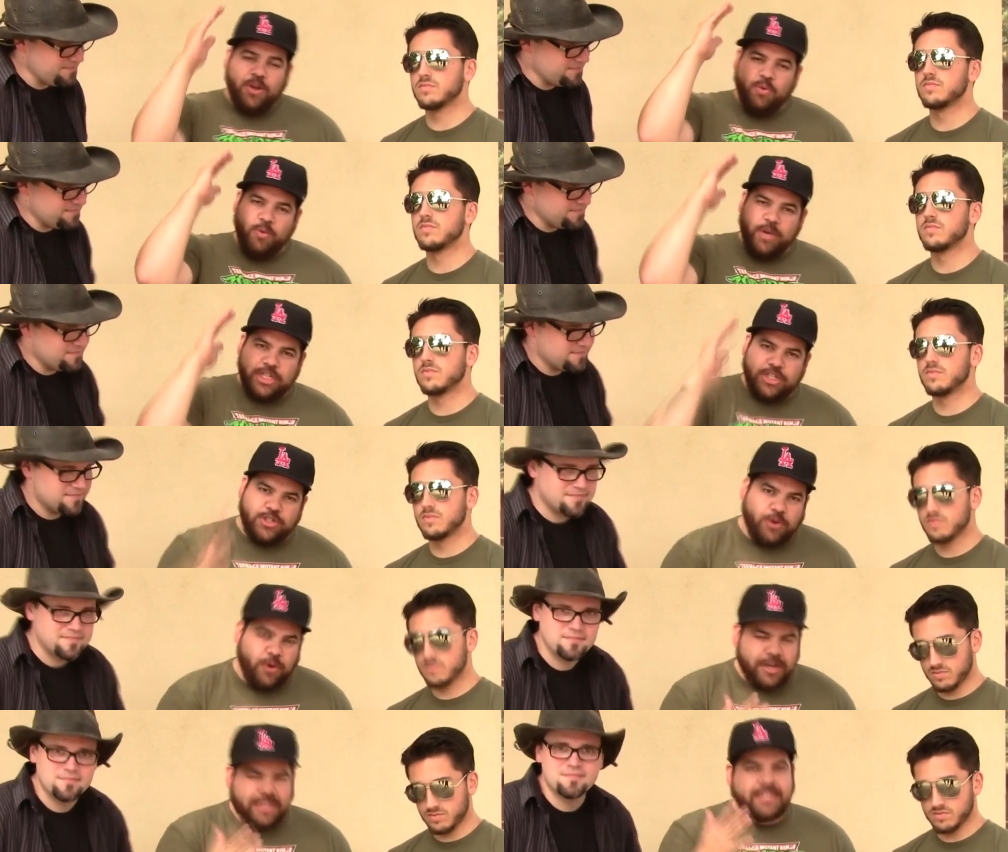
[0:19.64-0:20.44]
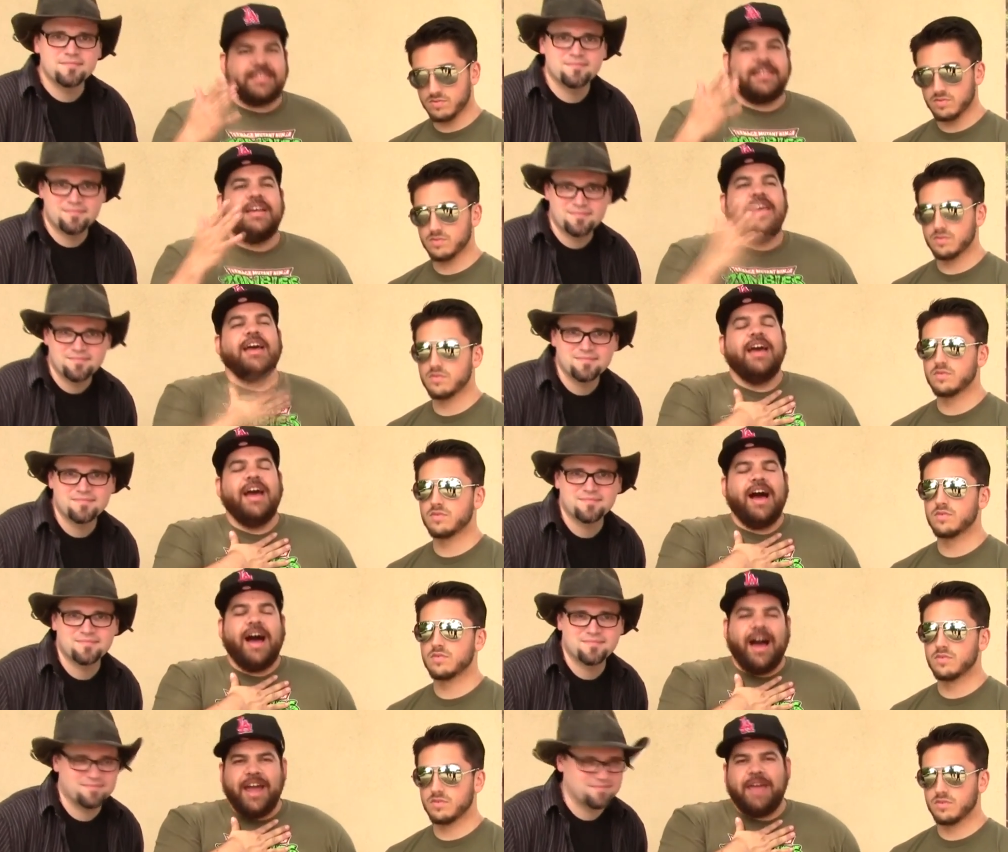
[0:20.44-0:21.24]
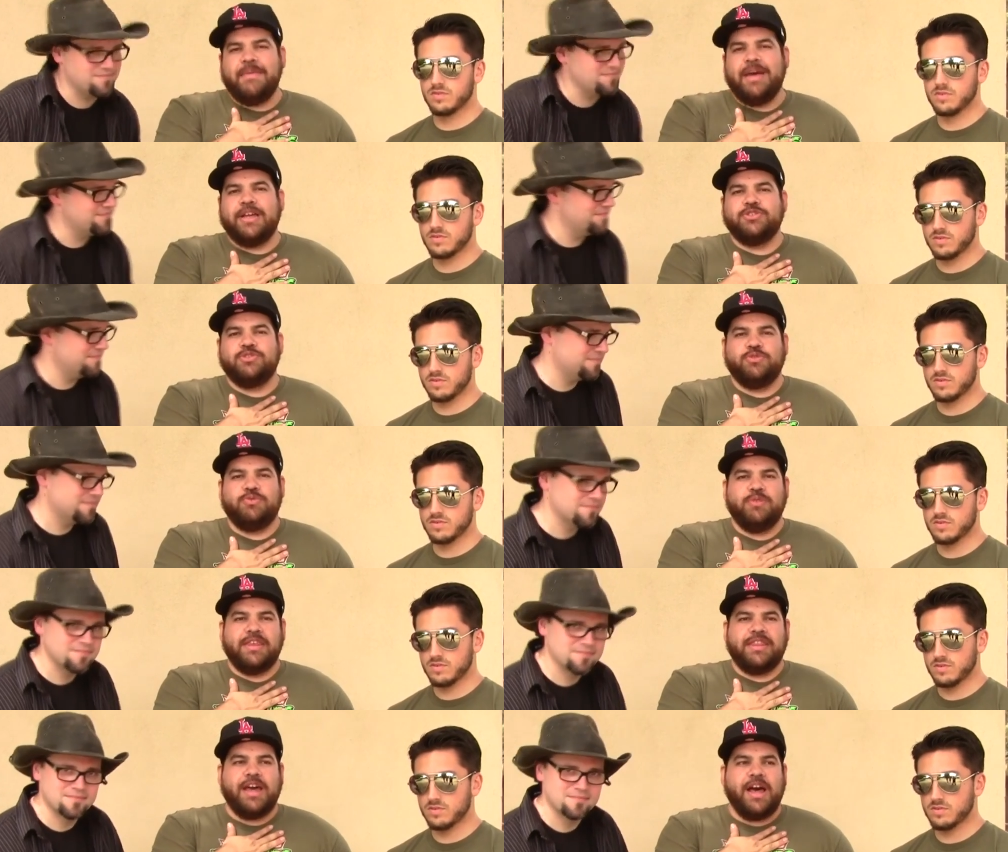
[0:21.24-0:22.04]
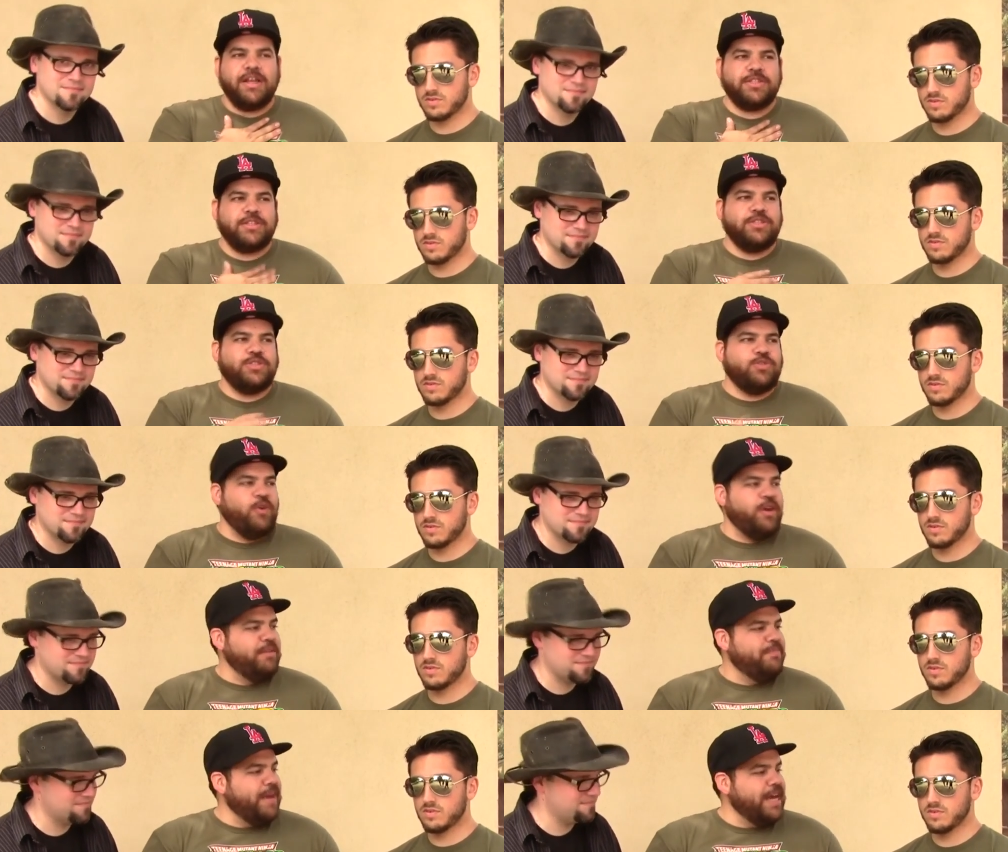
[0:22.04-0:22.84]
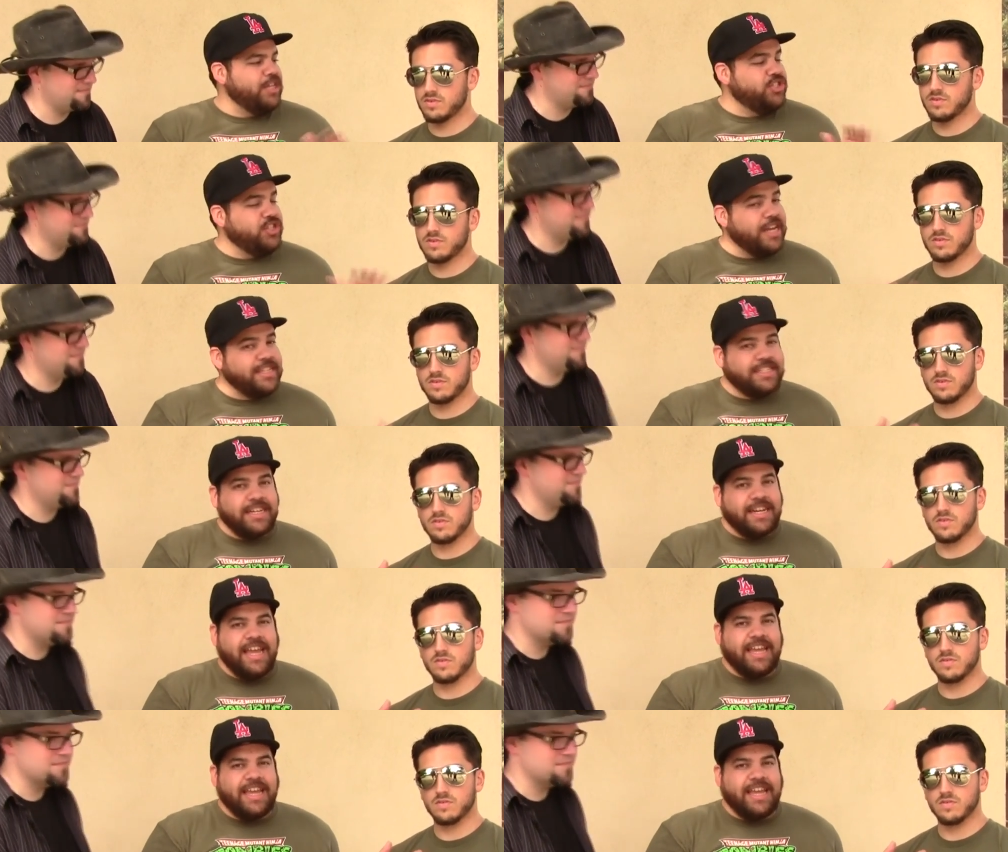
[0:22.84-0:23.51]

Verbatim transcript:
Speaker 1: We Shorts. I am Andrew three thousand, joined by Justin,